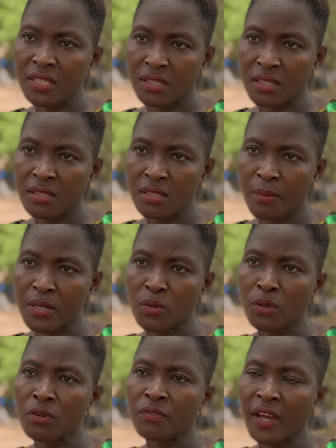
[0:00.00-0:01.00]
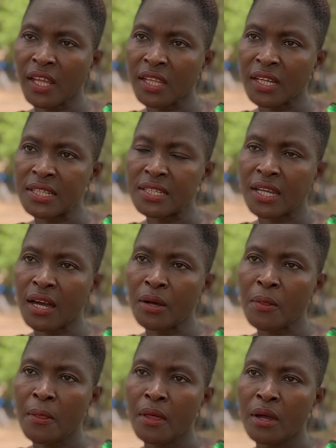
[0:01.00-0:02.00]
their seeds. But when you find that
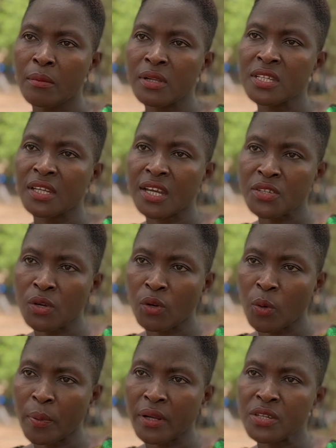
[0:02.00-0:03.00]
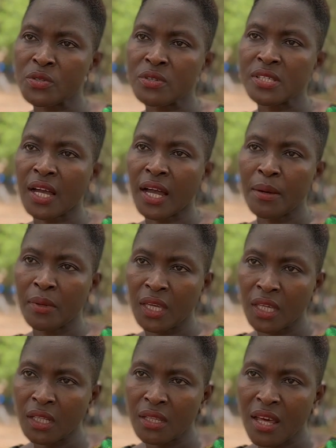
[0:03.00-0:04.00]
uh, multinational corporations are
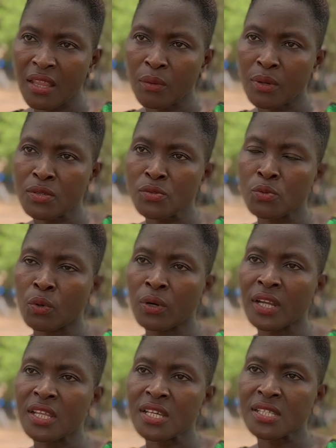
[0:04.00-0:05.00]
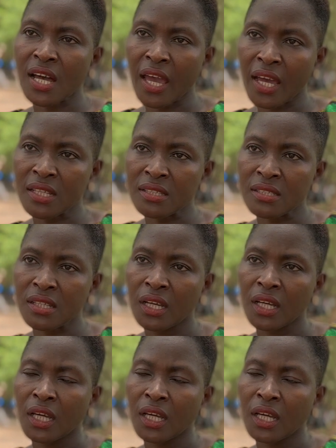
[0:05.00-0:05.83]
coming in, they're the ones who own the science